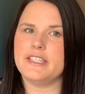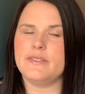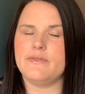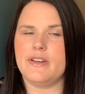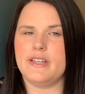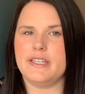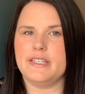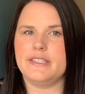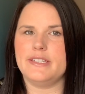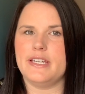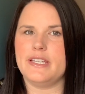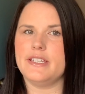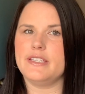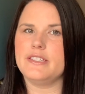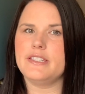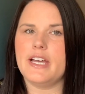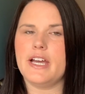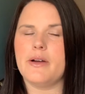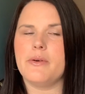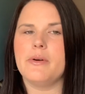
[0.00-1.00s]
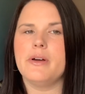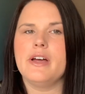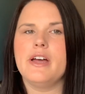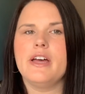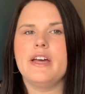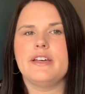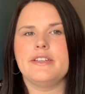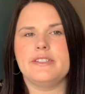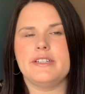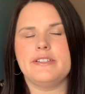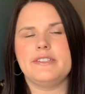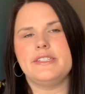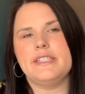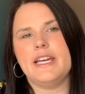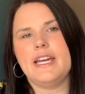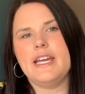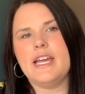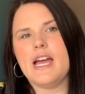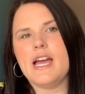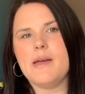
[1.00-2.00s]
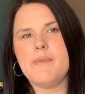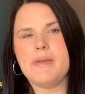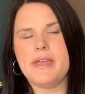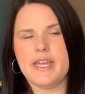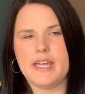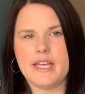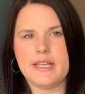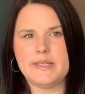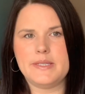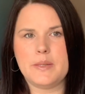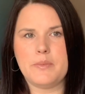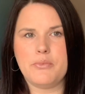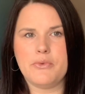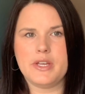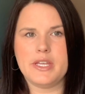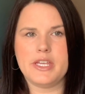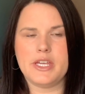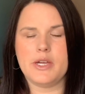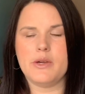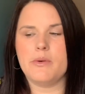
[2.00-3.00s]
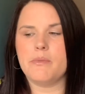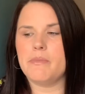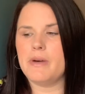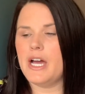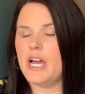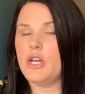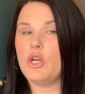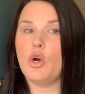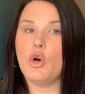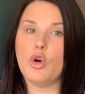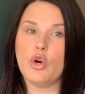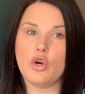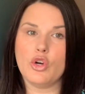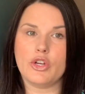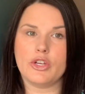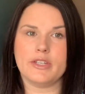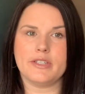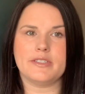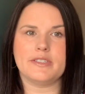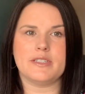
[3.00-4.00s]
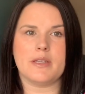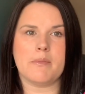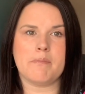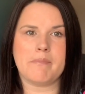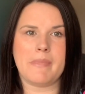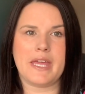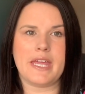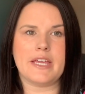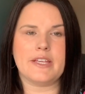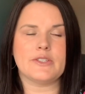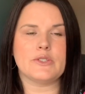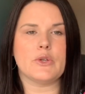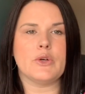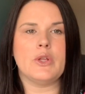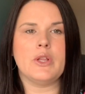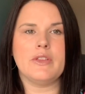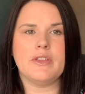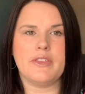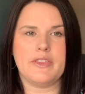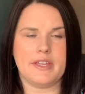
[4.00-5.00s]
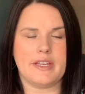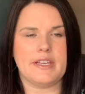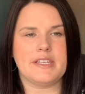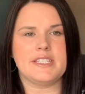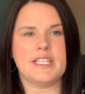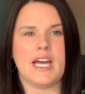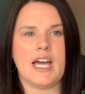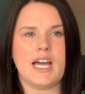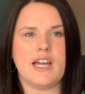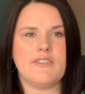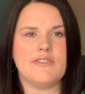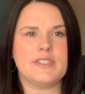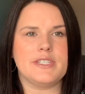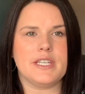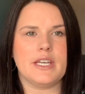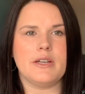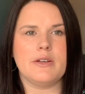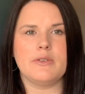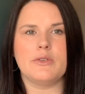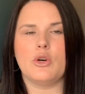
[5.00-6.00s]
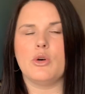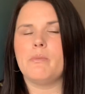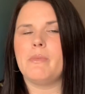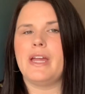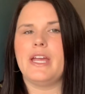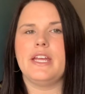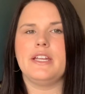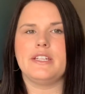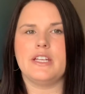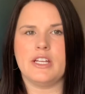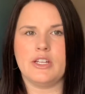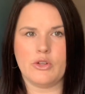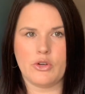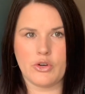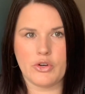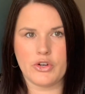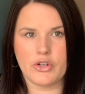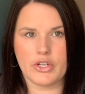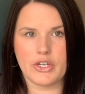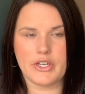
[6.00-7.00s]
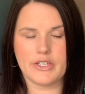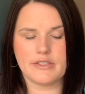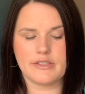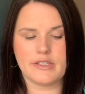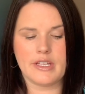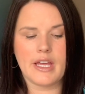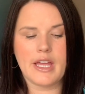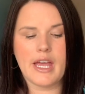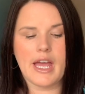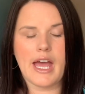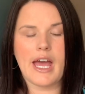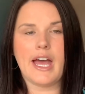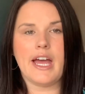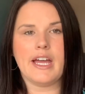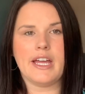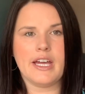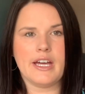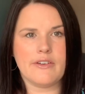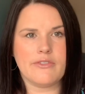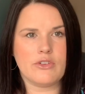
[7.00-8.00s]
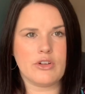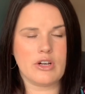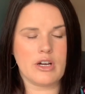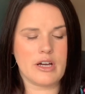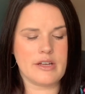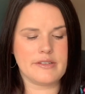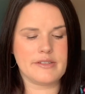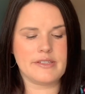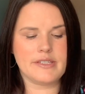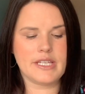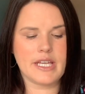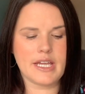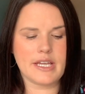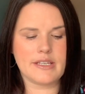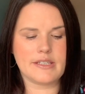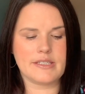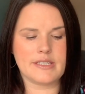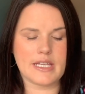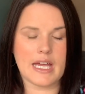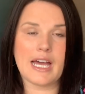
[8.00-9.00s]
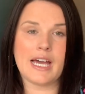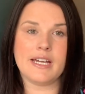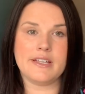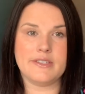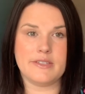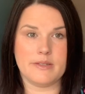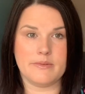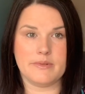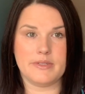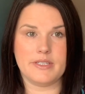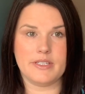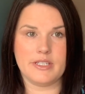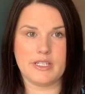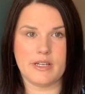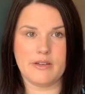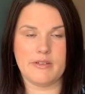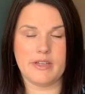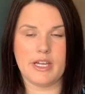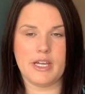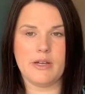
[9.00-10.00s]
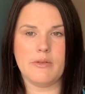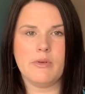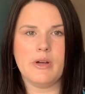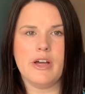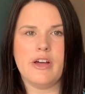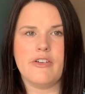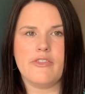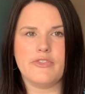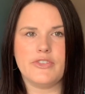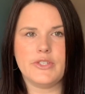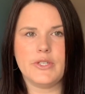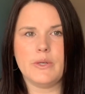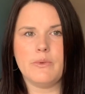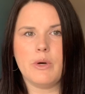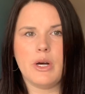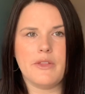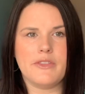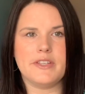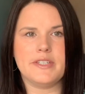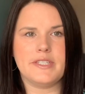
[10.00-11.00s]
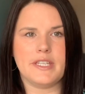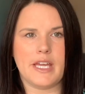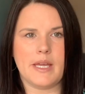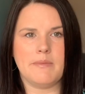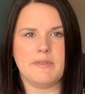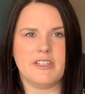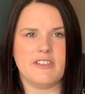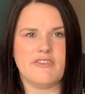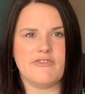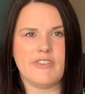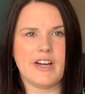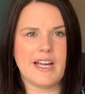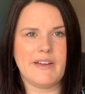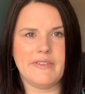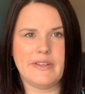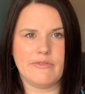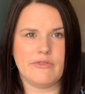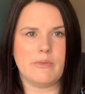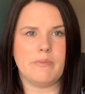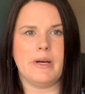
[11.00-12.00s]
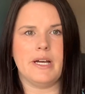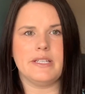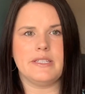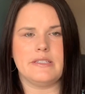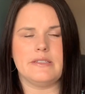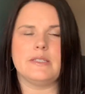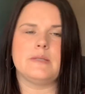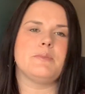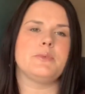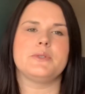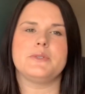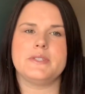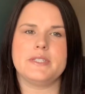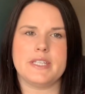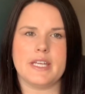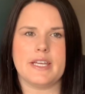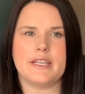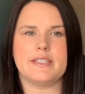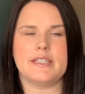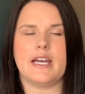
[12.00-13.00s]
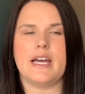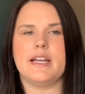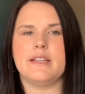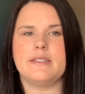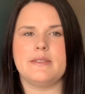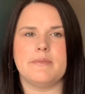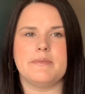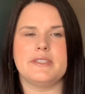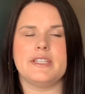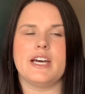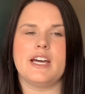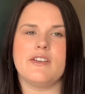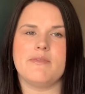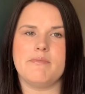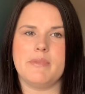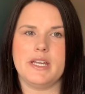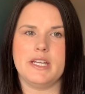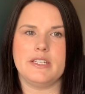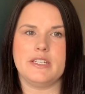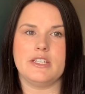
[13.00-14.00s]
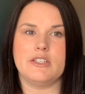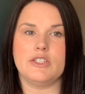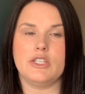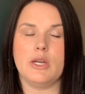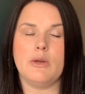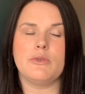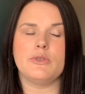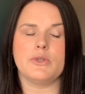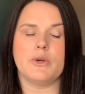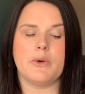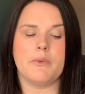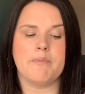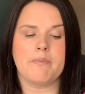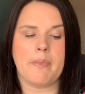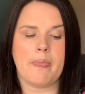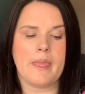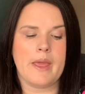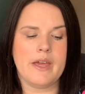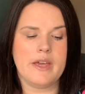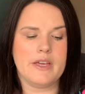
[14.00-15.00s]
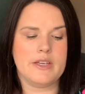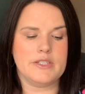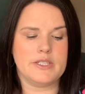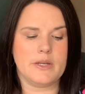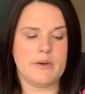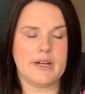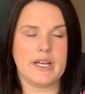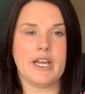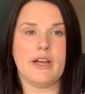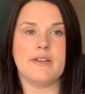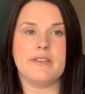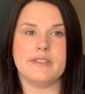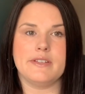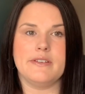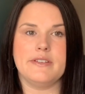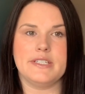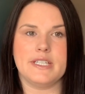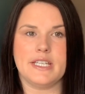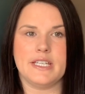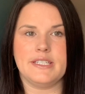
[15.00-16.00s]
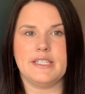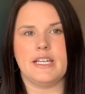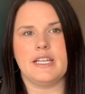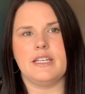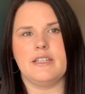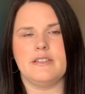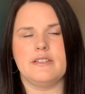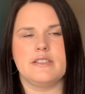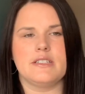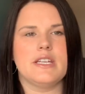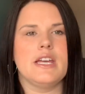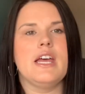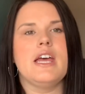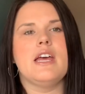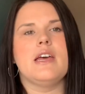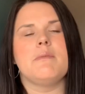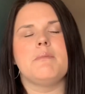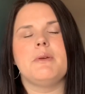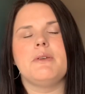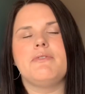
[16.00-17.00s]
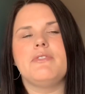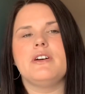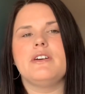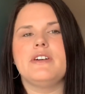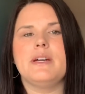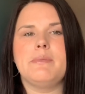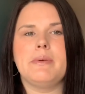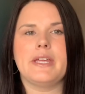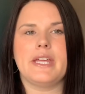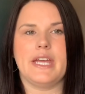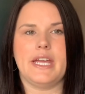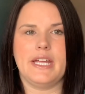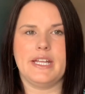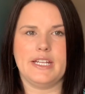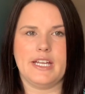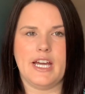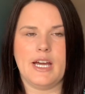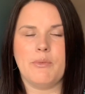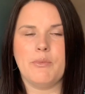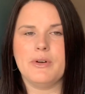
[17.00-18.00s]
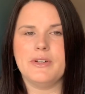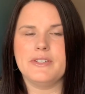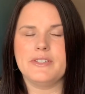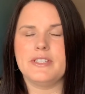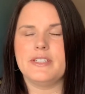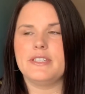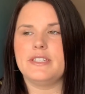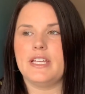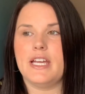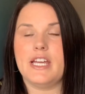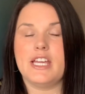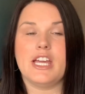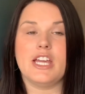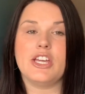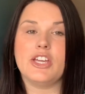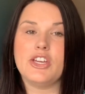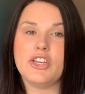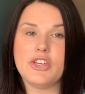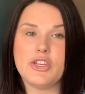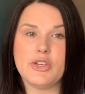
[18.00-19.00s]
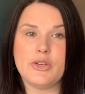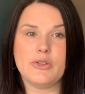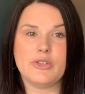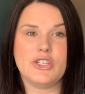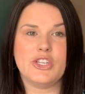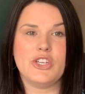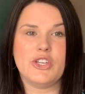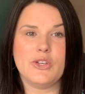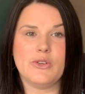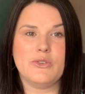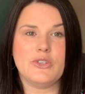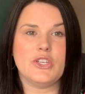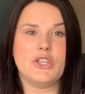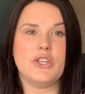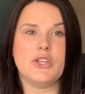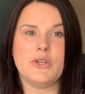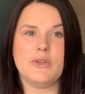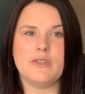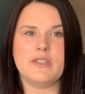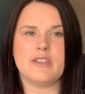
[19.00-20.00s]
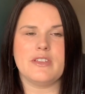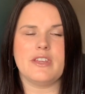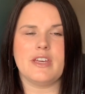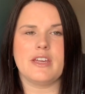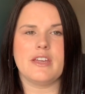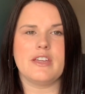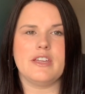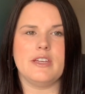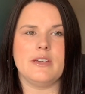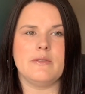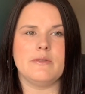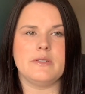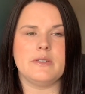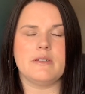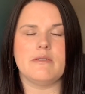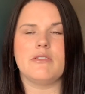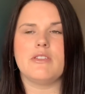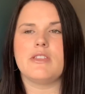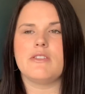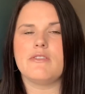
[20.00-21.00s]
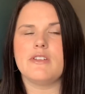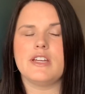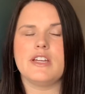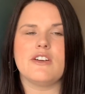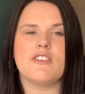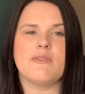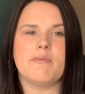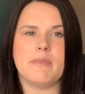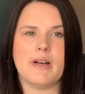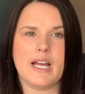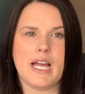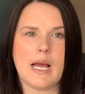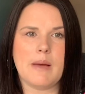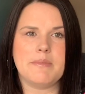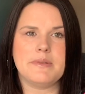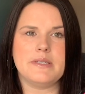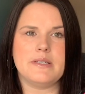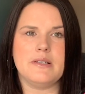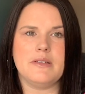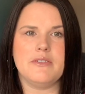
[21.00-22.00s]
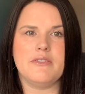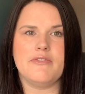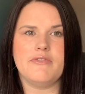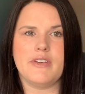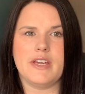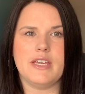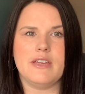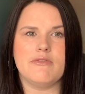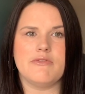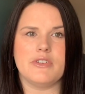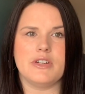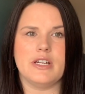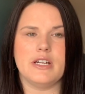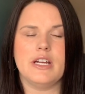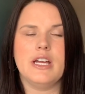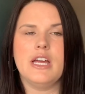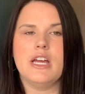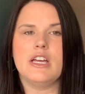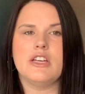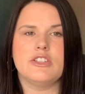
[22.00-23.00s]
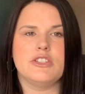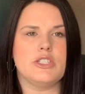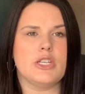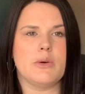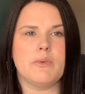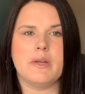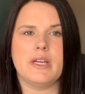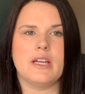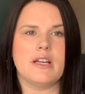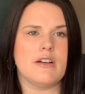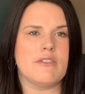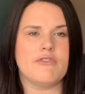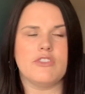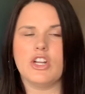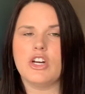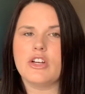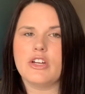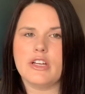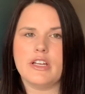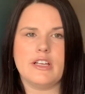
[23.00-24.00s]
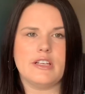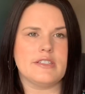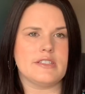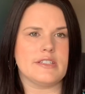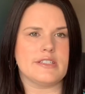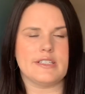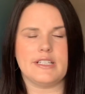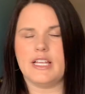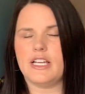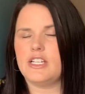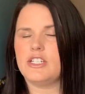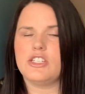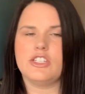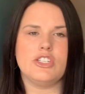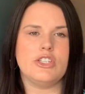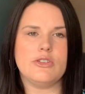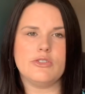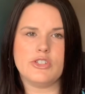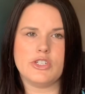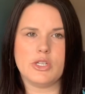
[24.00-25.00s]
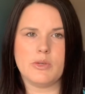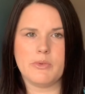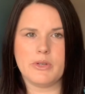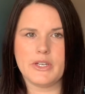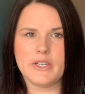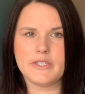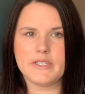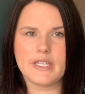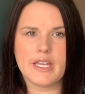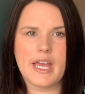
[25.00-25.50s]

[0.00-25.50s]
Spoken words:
Ready Steady Sew. So today I'm here to bring you my August makes, all the things that I've sewn or made in August. I have got 6 items to show you. 2 are the same, so 5 different patterns, but 6 items that I've made in total. So I'll get on to those in a second. Before I begin, I want to say a huge thank you to 3 of my absolute favourite sewing vloggers slash YouTubers.